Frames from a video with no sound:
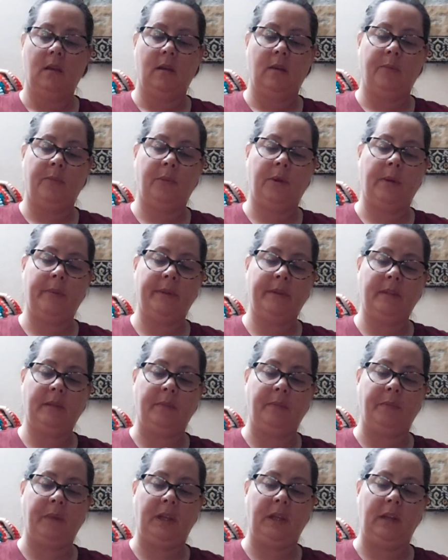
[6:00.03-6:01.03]
I promised
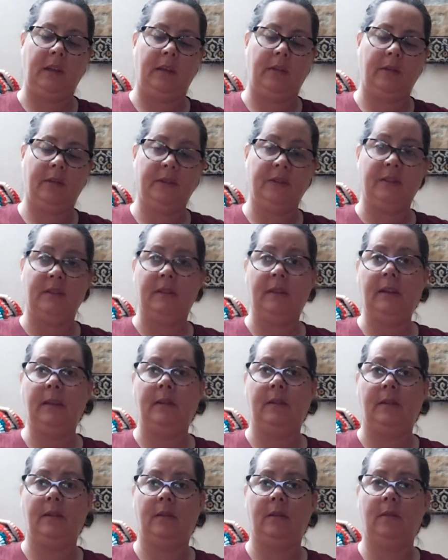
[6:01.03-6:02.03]
a beanie, because
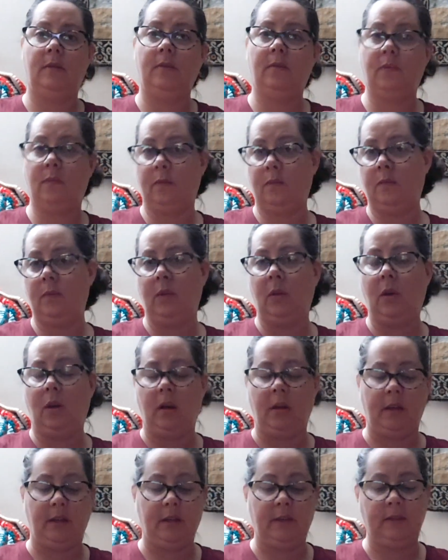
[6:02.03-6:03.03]
this
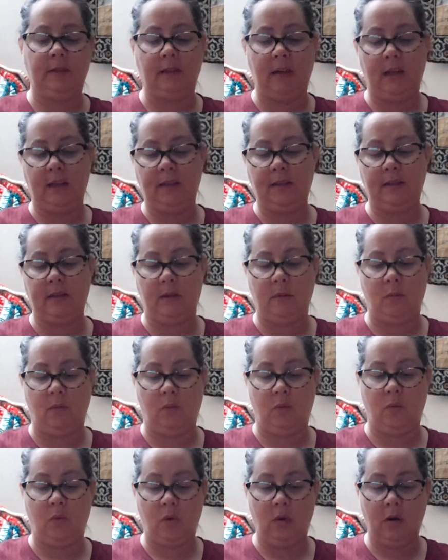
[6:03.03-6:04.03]
yarn is nice
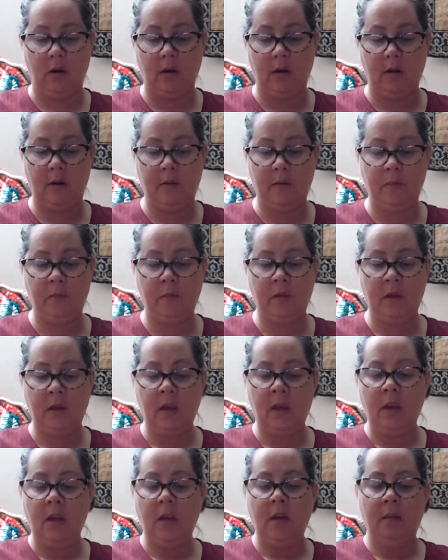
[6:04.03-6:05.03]
and warm,
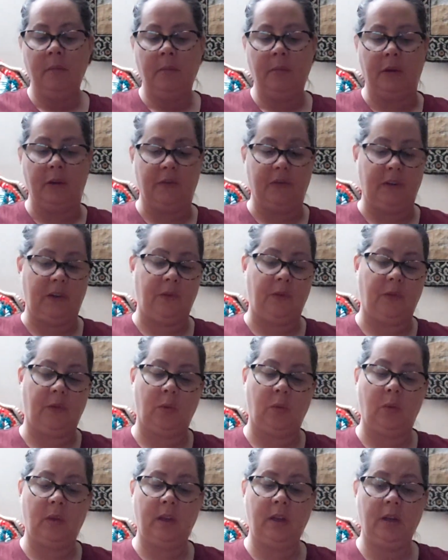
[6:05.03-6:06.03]
perfect
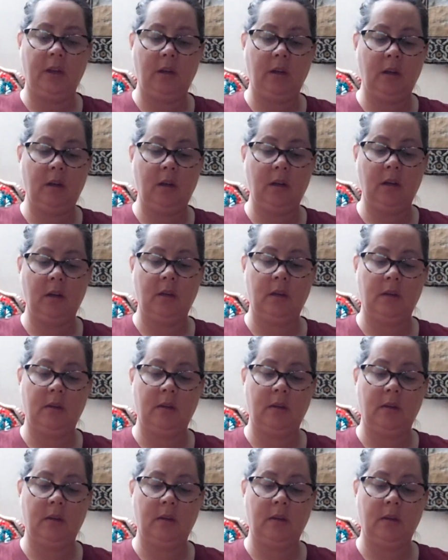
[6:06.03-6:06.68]
for winter.